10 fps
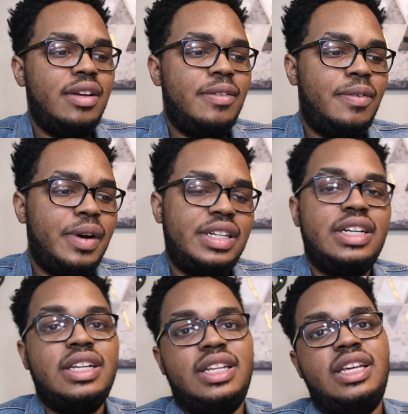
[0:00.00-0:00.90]

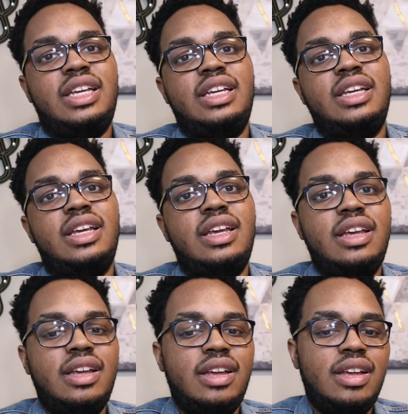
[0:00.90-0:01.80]
Unfortunately,
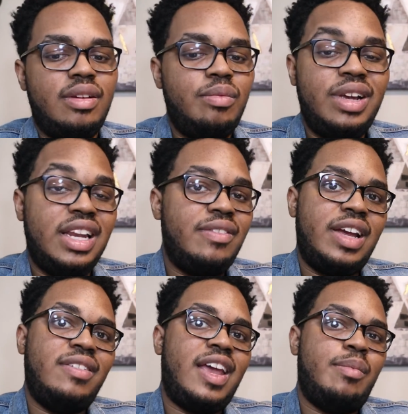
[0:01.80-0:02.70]
we can never
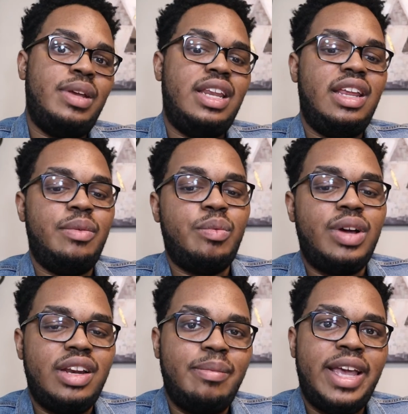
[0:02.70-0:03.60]
have a happy ending with
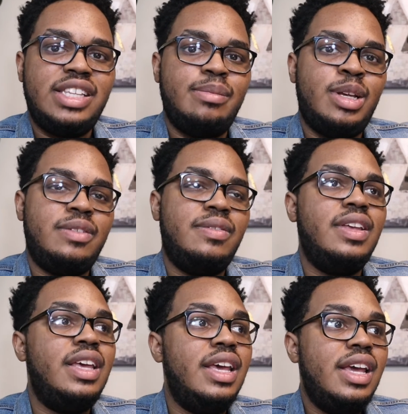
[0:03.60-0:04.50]
Wanda Maximoff.
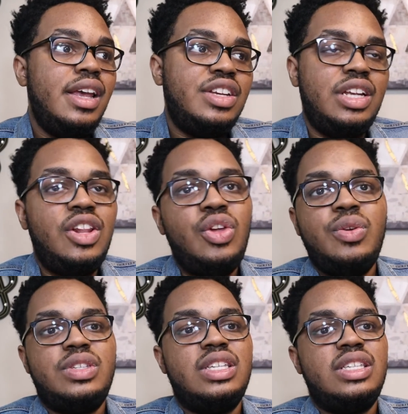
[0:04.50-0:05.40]
She
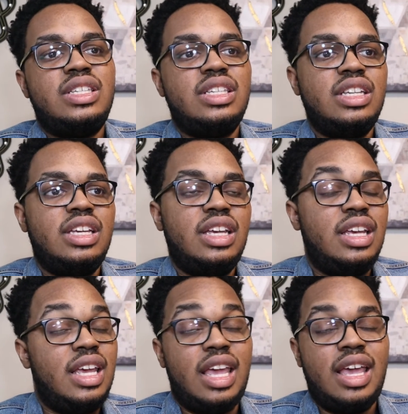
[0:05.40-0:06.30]
loses
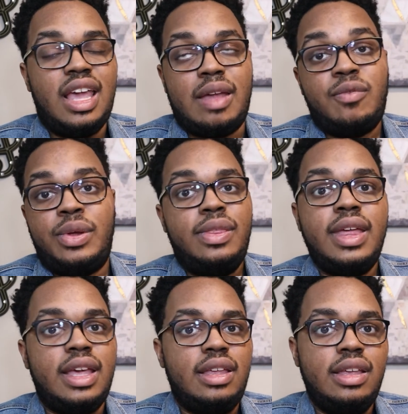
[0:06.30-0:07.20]

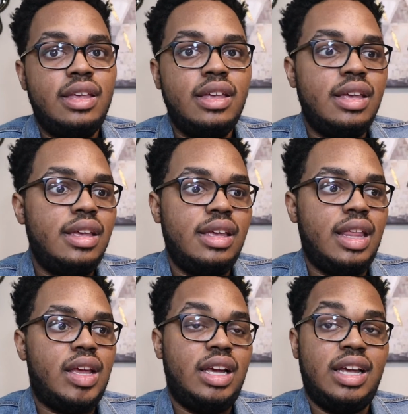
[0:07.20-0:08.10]
everything,
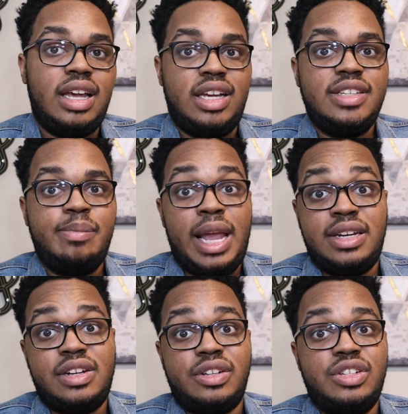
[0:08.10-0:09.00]
like I
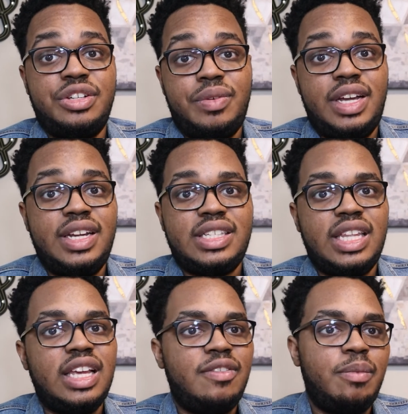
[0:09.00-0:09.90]
expected her to,
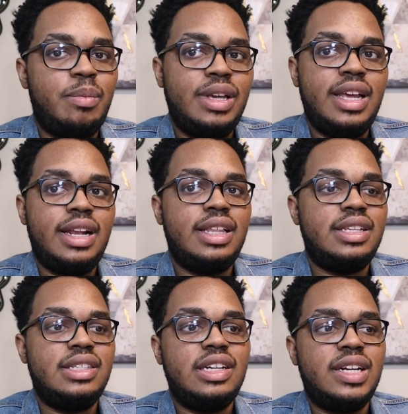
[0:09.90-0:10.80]
honestly, from the beginning of the
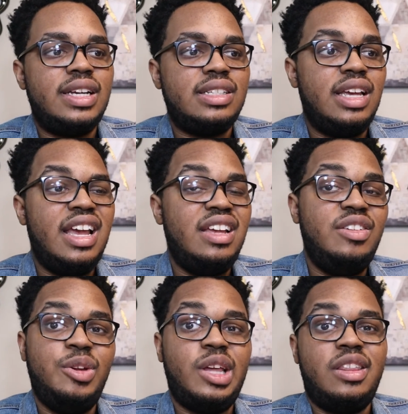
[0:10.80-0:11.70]
series.
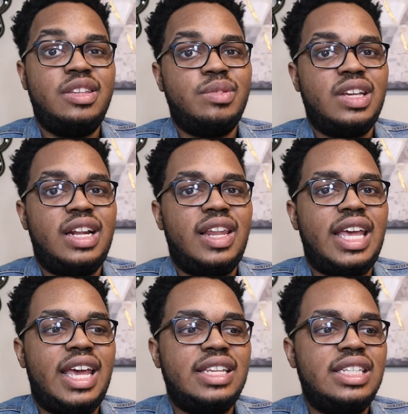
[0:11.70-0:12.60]
Knew none of this was going to
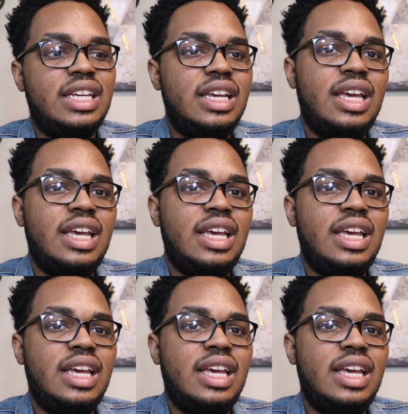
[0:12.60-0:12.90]
last.